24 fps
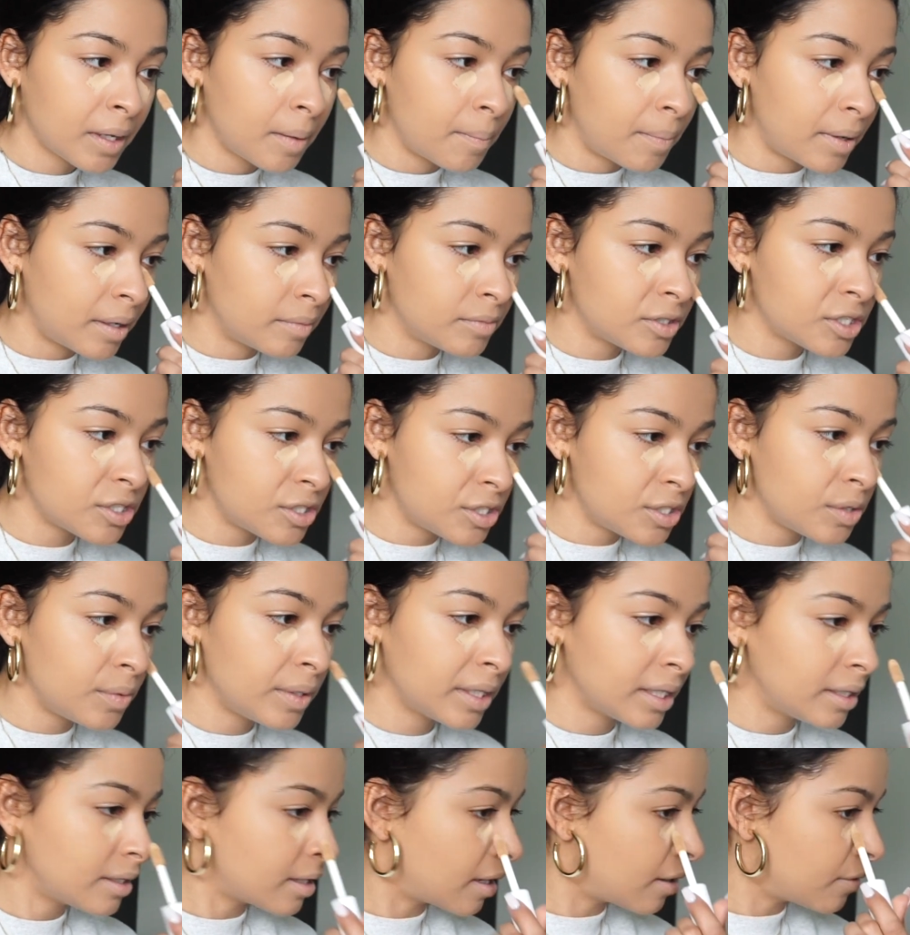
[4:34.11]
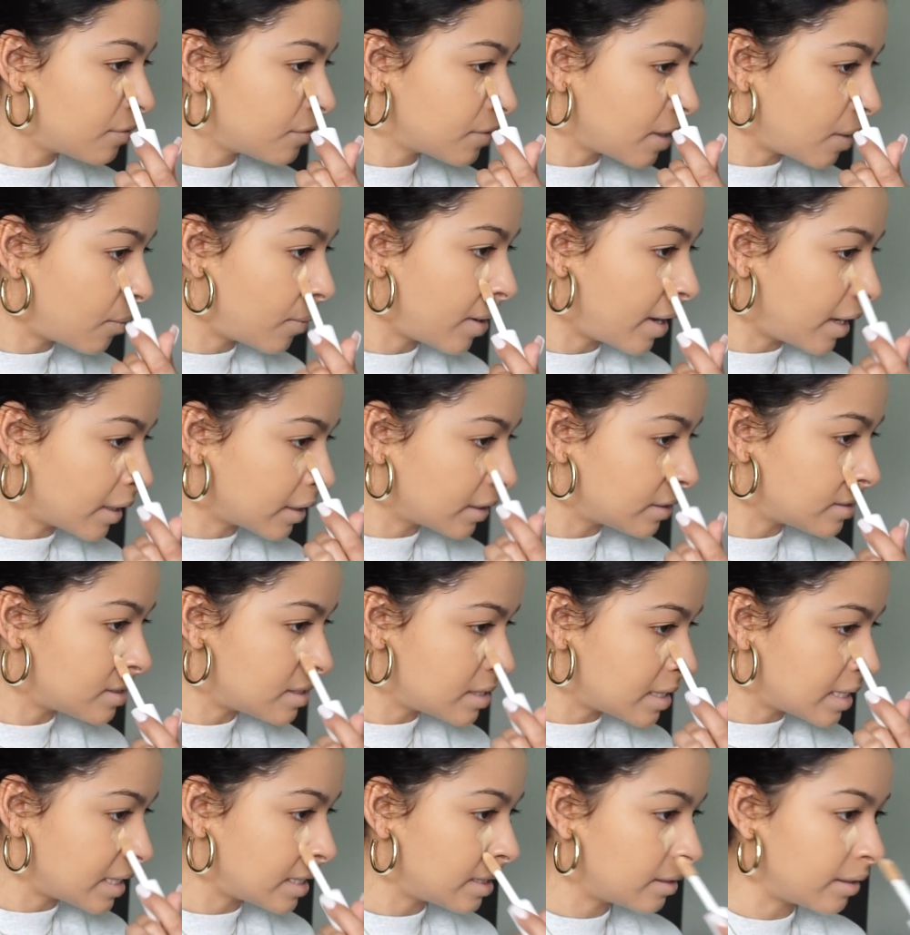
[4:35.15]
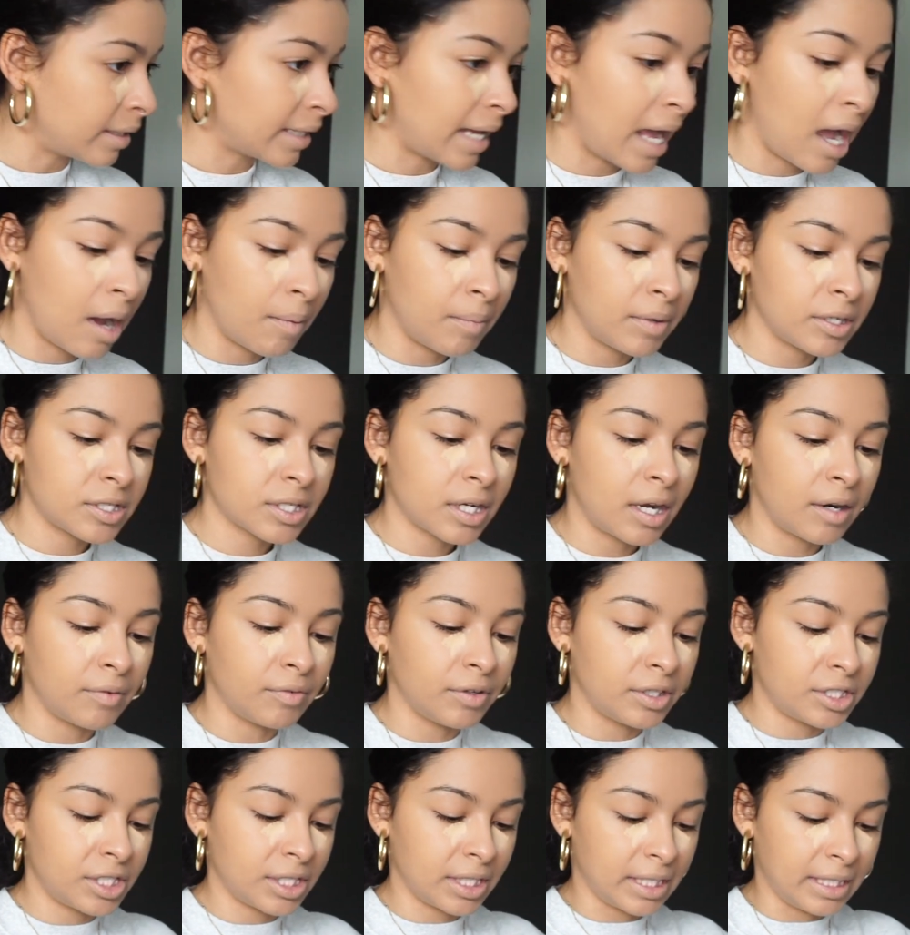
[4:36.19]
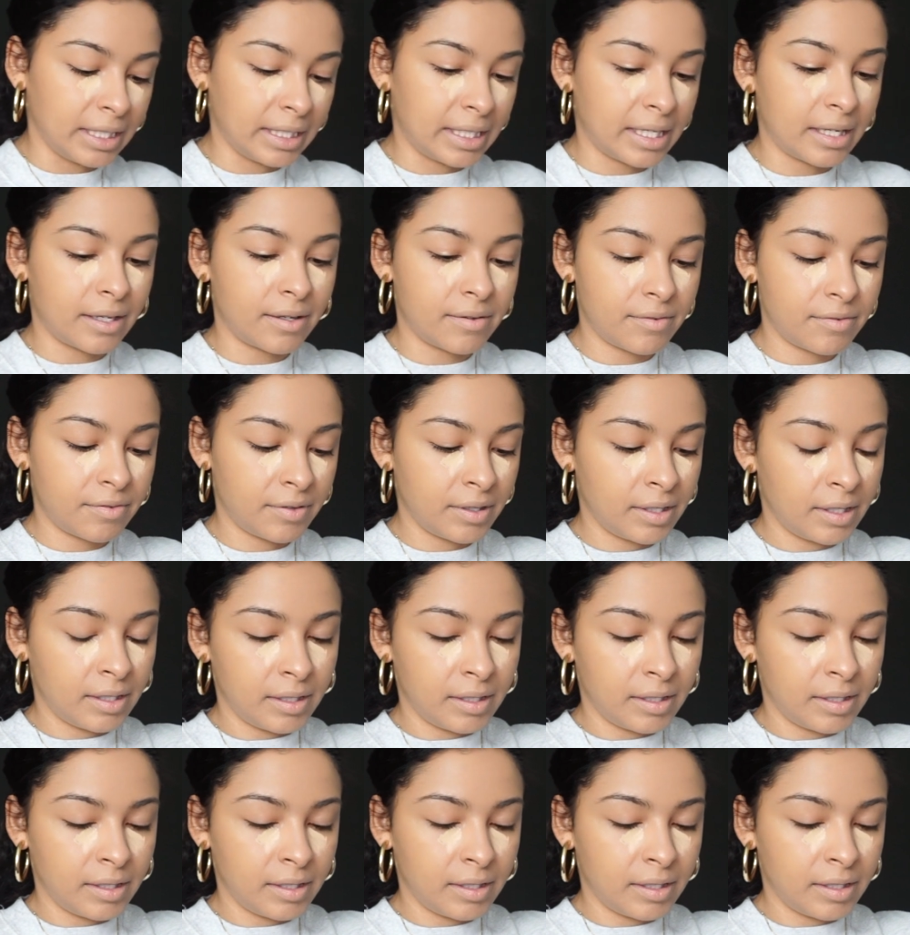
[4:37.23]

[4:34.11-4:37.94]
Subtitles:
but I'm just doing enough, that way I can see like how much coverage it can give.